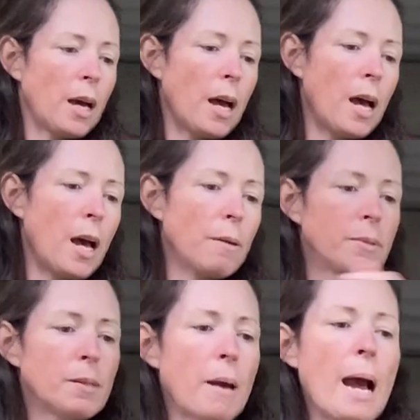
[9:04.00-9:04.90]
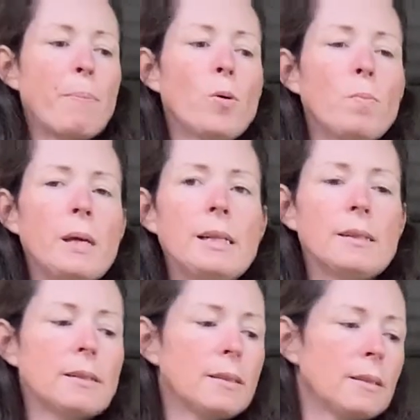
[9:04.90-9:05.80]
Some apple
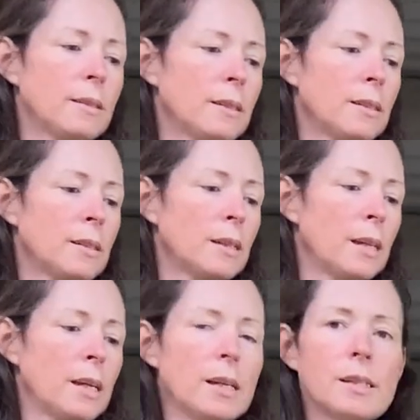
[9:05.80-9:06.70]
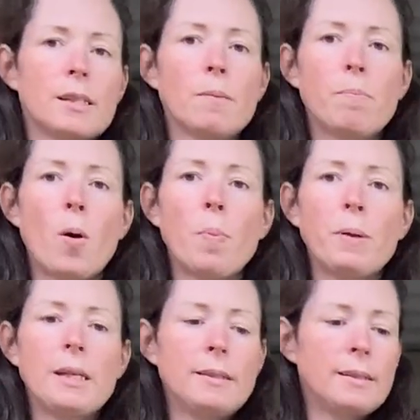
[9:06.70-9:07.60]
mint. Some
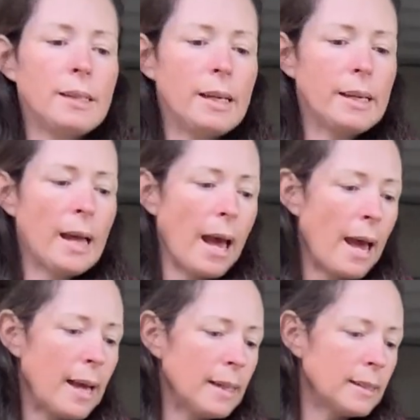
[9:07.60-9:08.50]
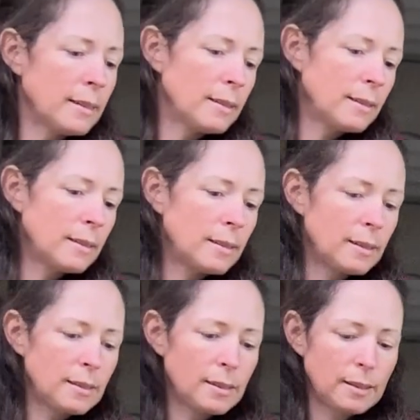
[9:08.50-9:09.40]
poppy seed
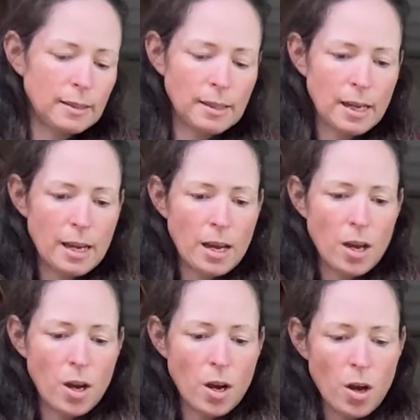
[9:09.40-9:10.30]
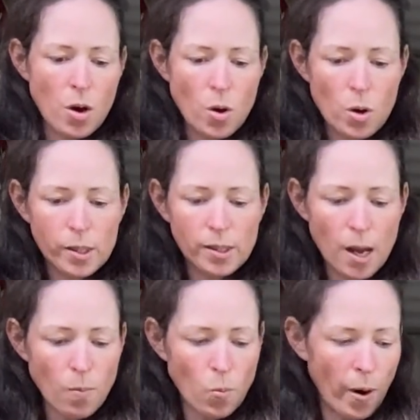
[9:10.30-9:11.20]
heads.
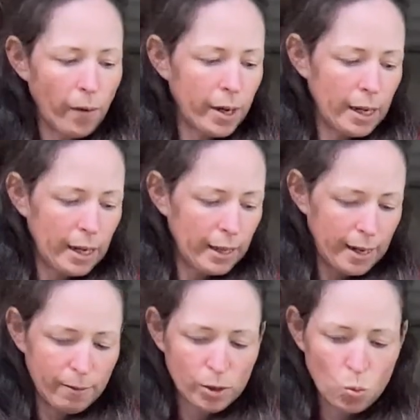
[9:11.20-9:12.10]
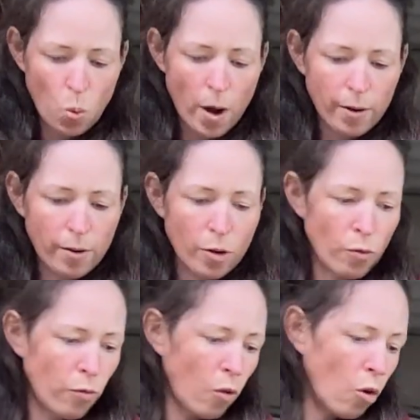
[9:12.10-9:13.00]
Somewhere in here there is one
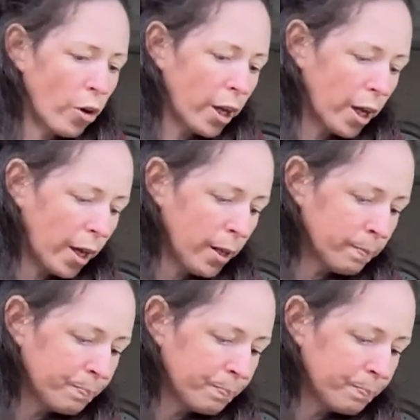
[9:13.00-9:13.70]
Veronica.